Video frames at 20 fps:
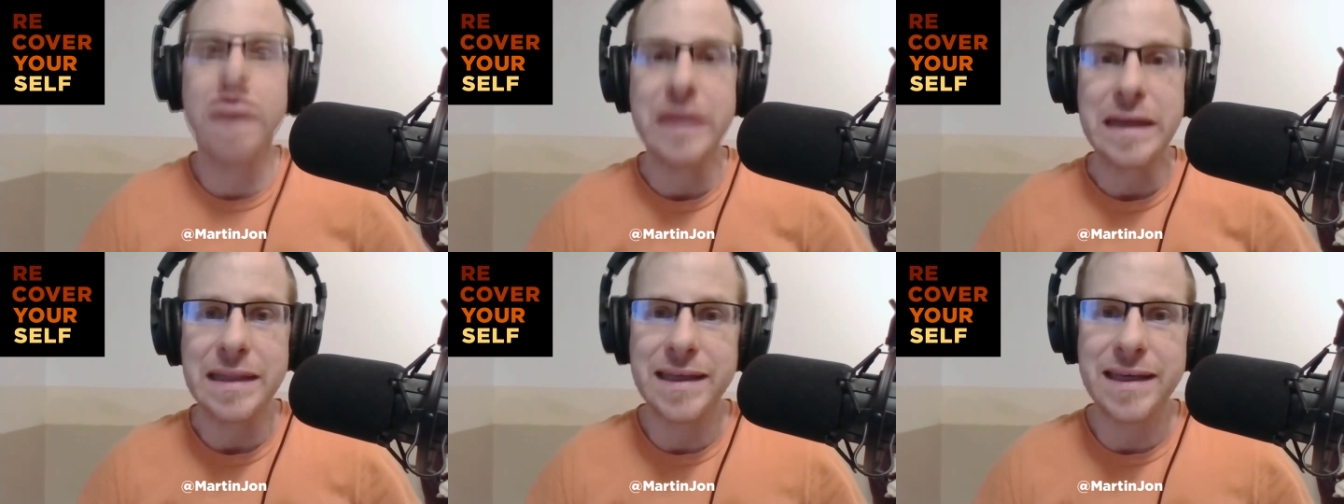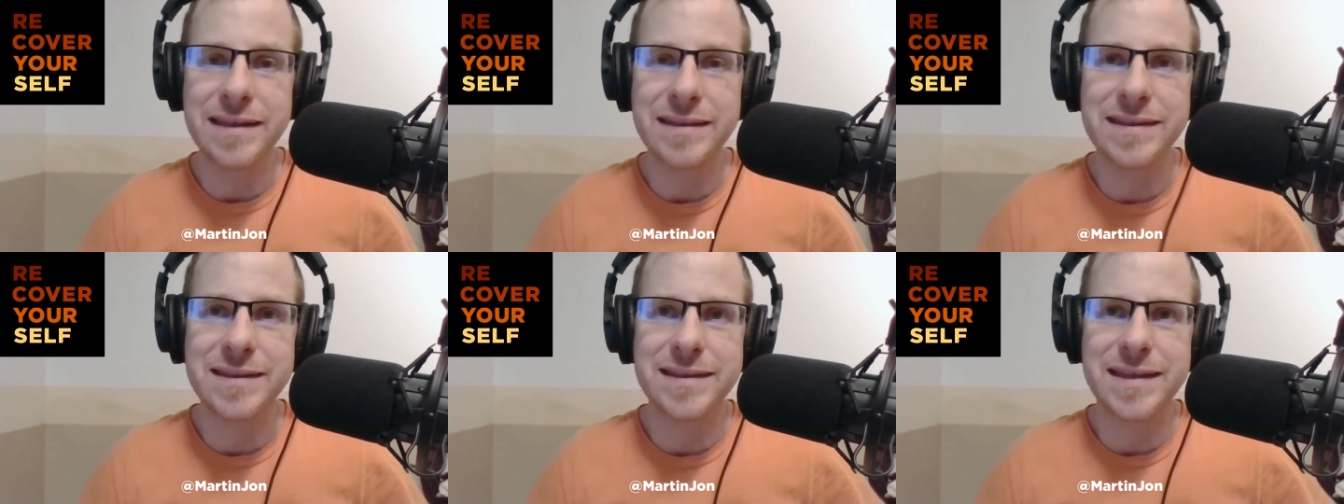
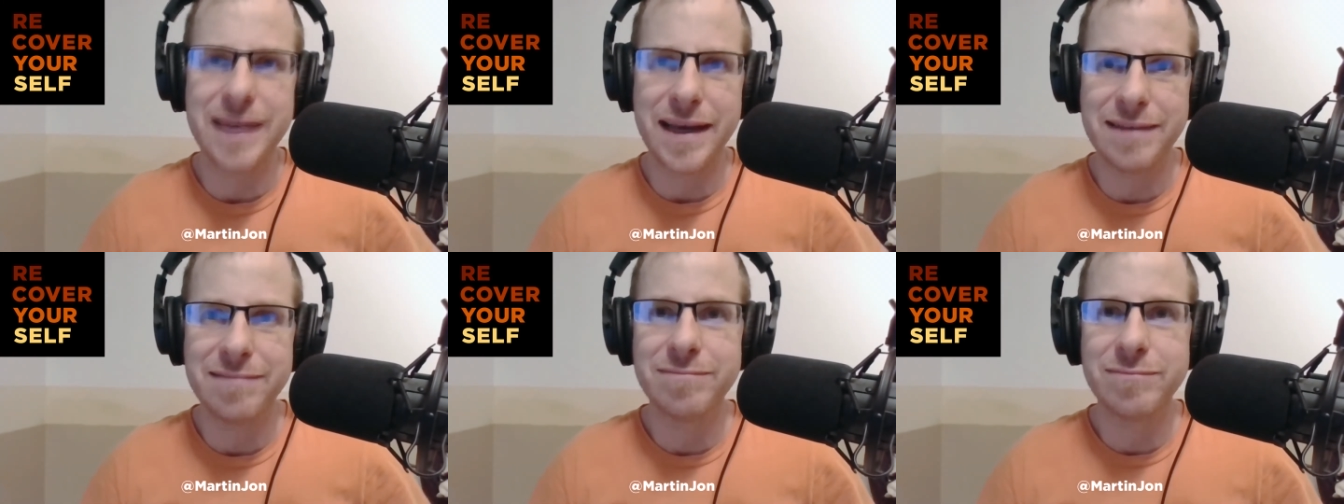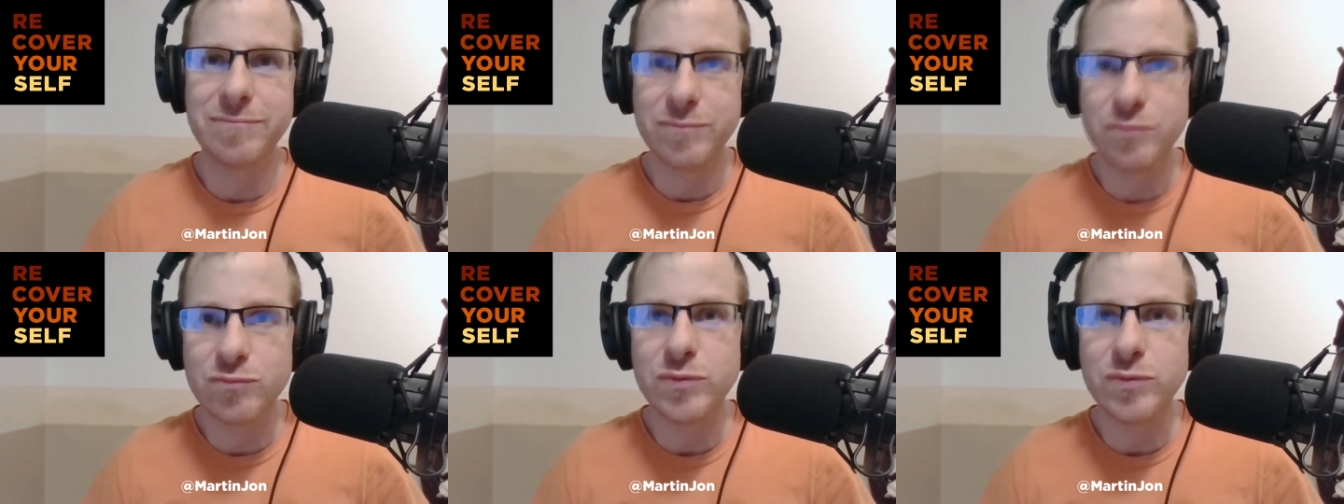really
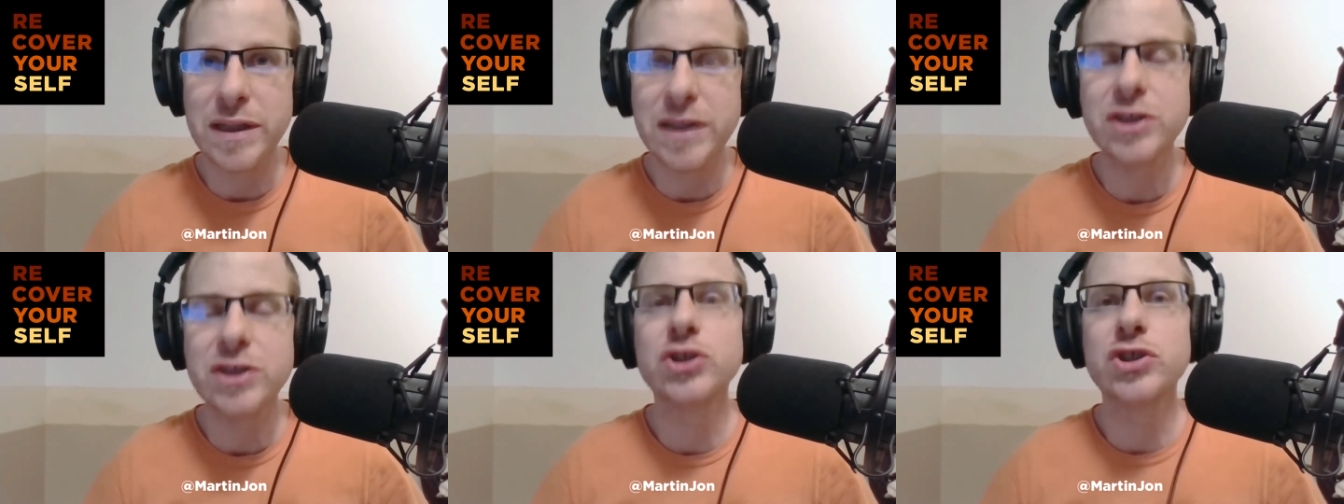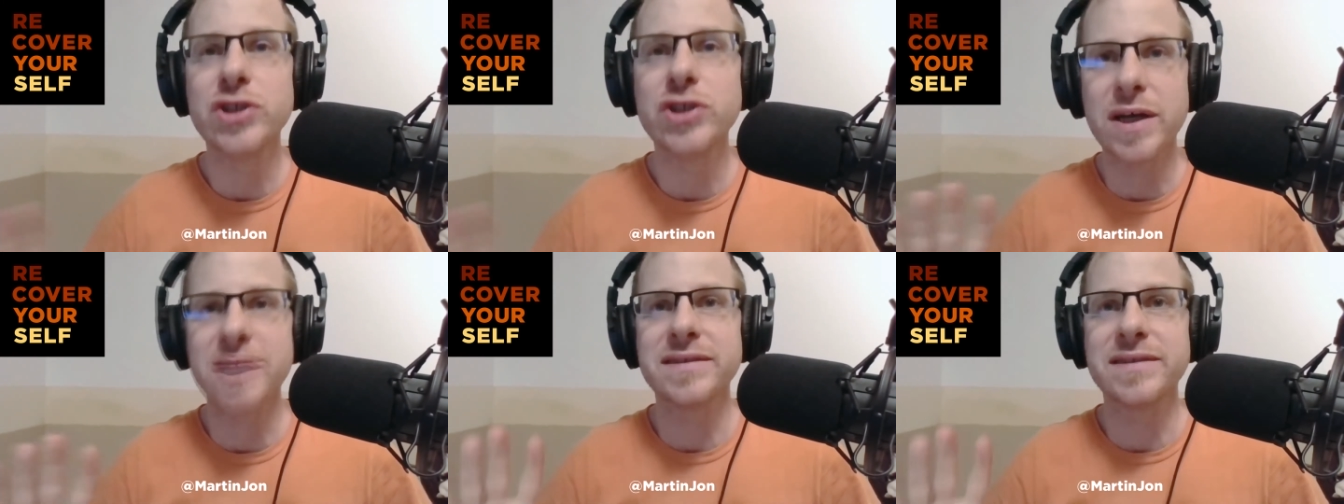
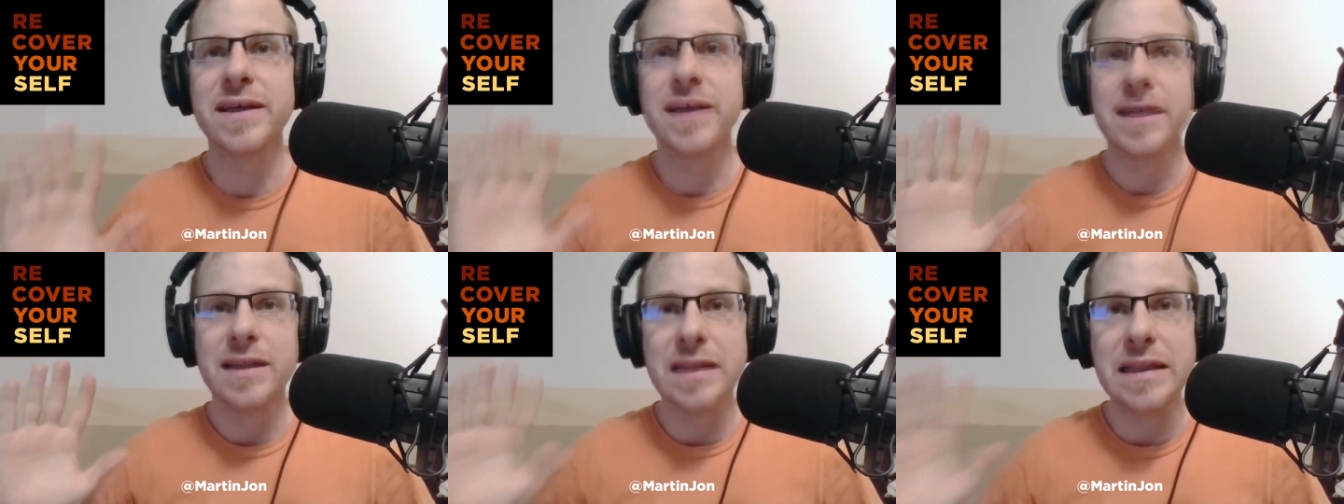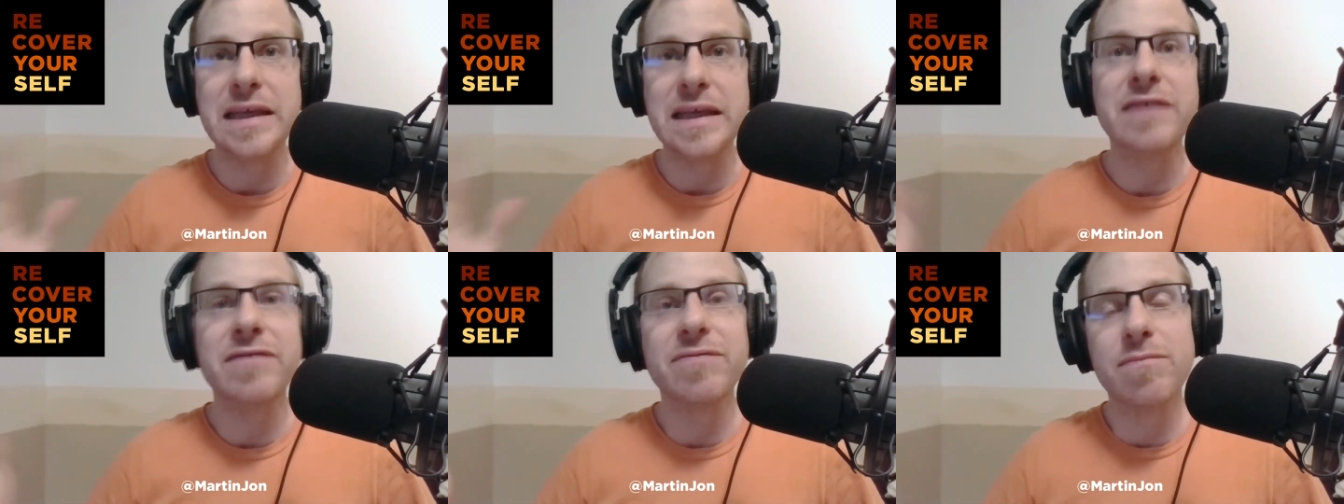just
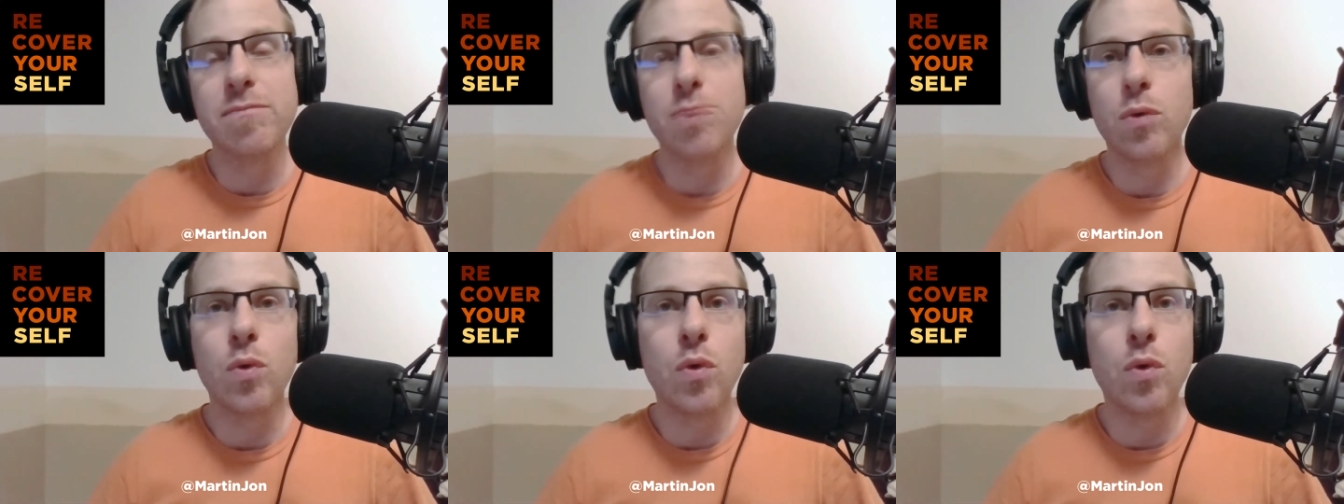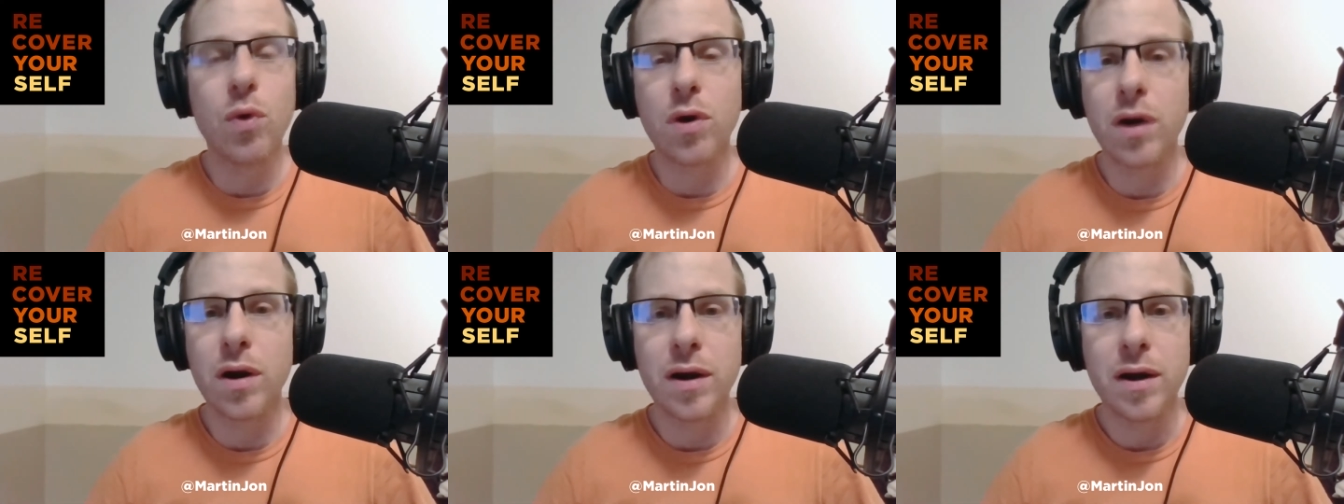leave
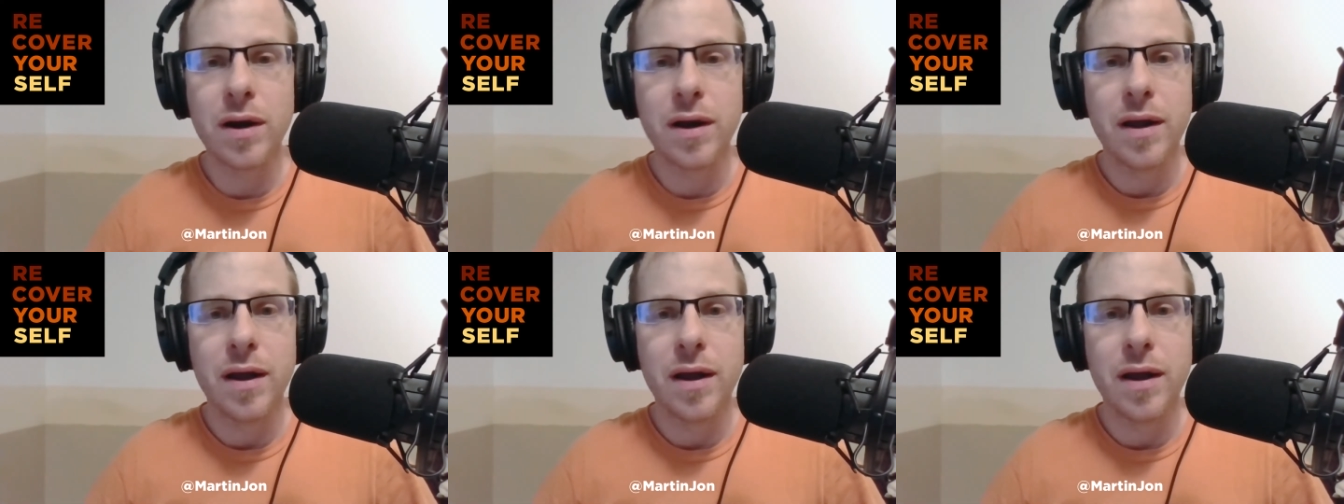more